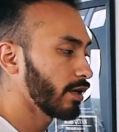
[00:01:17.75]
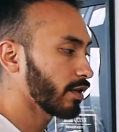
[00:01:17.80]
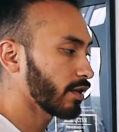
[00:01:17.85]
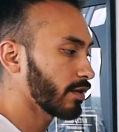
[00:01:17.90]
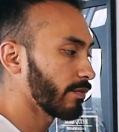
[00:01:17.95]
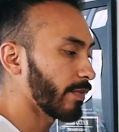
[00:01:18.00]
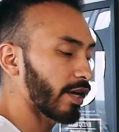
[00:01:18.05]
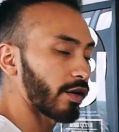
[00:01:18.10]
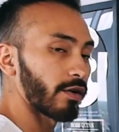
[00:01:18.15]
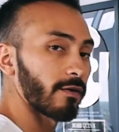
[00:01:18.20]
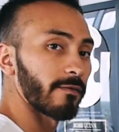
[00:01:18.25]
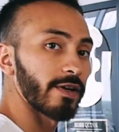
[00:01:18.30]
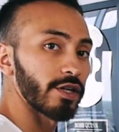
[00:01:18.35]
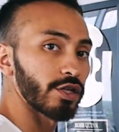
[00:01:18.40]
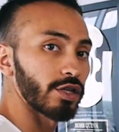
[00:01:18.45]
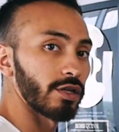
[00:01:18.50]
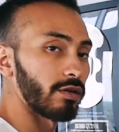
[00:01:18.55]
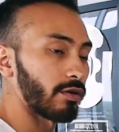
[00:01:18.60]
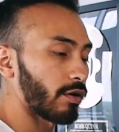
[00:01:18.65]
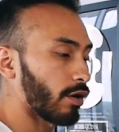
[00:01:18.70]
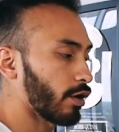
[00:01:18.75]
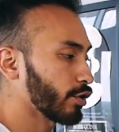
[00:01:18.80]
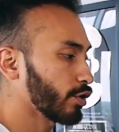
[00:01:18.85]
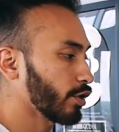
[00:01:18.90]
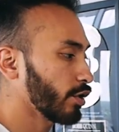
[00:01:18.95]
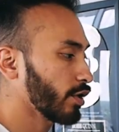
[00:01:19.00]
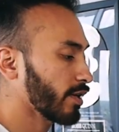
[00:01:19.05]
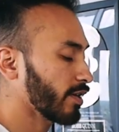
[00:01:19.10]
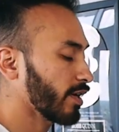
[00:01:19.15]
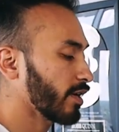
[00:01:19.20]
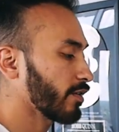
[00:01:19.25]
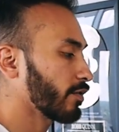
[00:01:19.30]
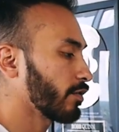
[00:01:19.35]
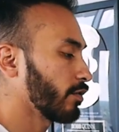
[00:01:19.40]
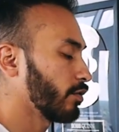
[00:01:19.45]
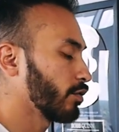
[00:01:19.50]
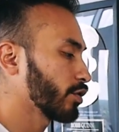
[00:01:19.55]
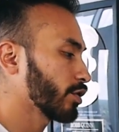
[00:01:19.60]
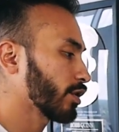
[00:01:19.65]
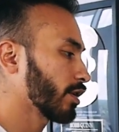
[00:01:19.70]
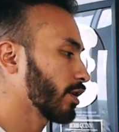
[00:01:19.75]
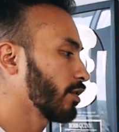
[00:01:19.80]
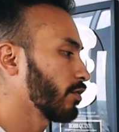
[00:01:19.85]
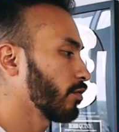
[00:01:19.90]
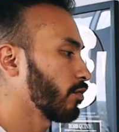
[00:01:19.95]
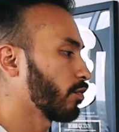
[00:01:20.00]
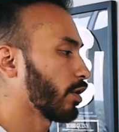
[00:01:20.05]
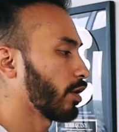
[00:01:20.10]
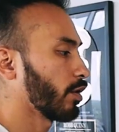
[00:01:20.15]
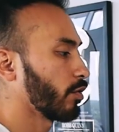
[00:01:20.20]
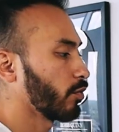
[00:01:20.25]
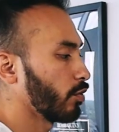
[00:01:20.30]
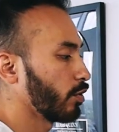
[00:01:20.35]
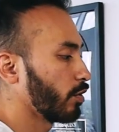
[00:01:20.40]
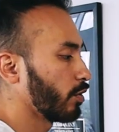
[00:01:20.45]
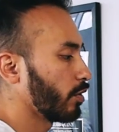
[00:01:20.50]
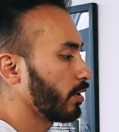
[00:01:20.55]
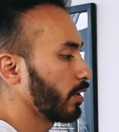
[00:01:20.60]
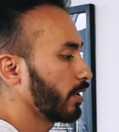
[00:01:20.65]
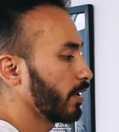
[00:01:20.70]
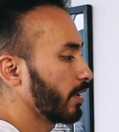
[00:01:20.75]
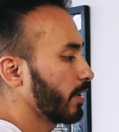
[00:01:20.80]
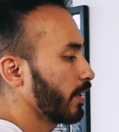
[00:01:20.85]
to make your vision larger, because that's usually where we'll